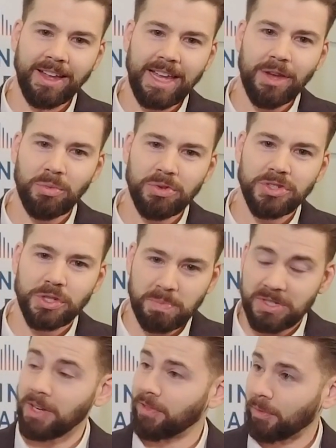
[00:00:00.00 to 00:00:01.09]
it was a
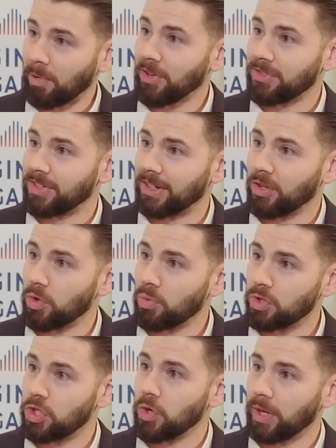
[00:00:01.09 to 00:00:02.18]
specific person who
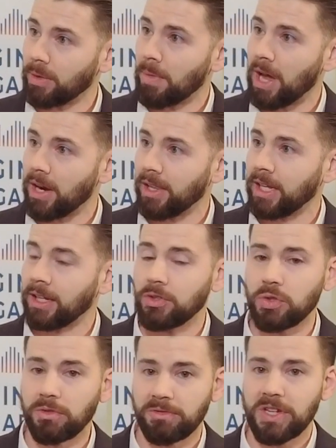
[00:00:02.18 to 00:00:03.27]
was doing the modeling
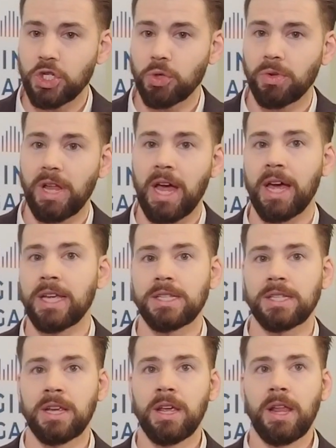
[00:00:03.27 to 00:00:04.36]
to
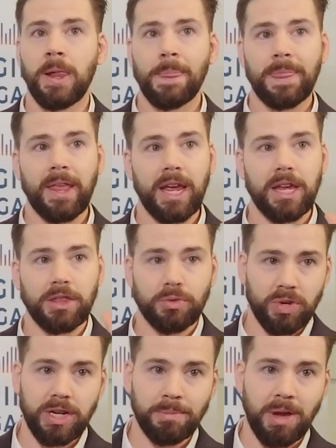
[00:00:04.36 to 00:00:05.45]
visualize a
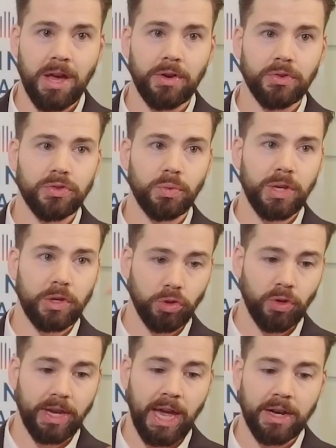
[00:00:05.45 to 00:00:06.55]
3D model so we could
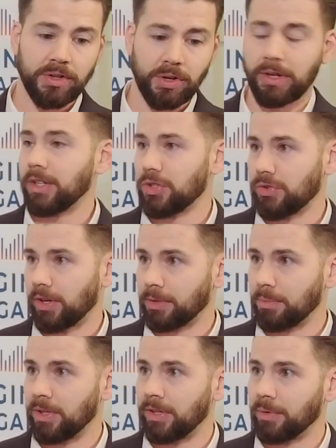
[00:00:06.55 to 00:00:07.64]
look at it during
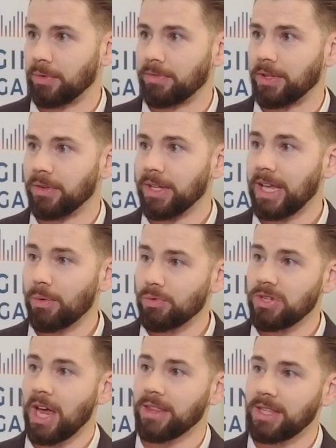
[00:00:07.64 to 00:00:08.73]
constructability review. It was
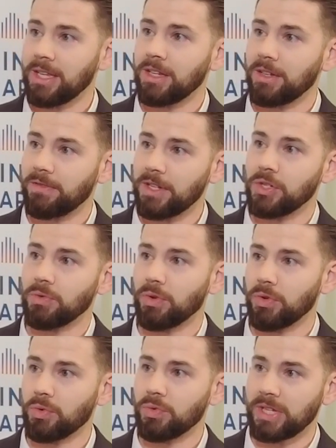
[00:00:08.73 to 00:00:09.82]
not the
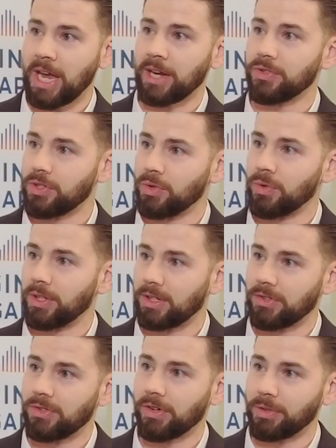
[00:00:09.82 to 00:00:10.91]
individual who was actually doing the
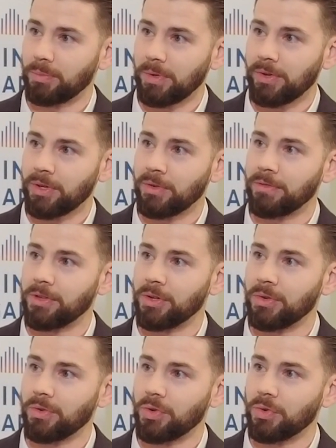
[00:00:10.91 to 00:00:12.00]
constructability
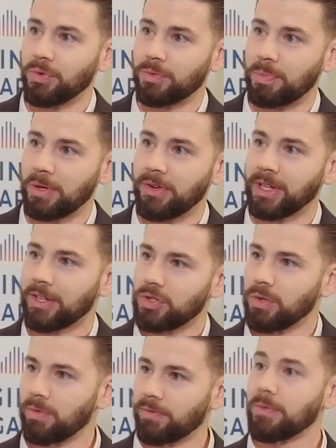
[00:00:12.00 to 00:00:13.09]
review who was building it.
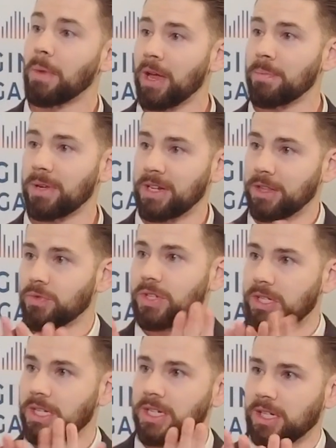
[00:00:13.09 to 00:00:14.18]
So from my opinion, there's a
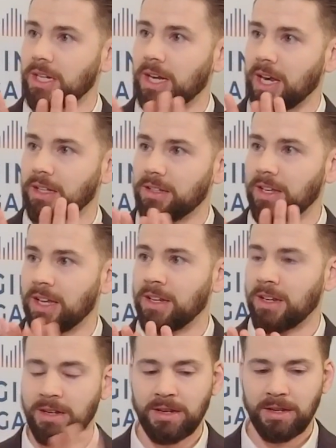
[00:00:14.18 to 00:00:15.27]
disconnect
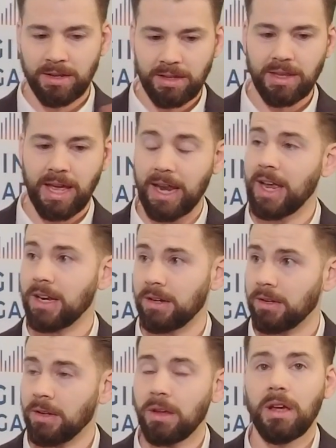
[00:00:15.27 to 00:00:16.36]
in that. And
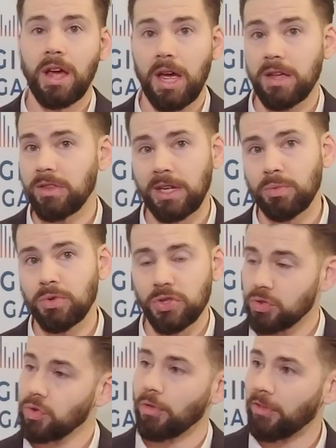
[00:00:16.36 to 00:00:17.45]
I think we're
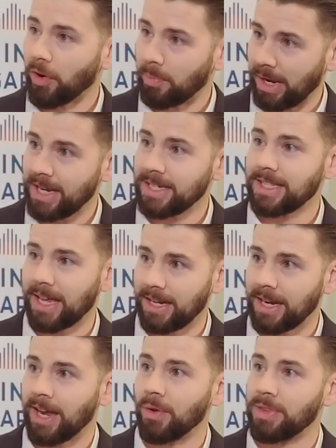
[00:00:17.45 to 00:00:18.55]
just so far past that
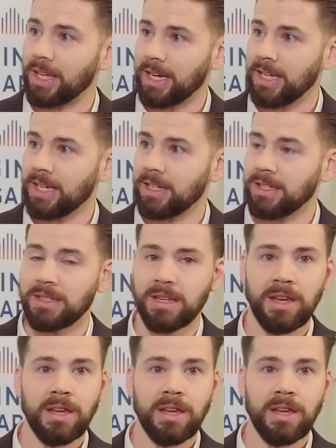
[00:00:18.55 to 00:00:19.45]
now that it is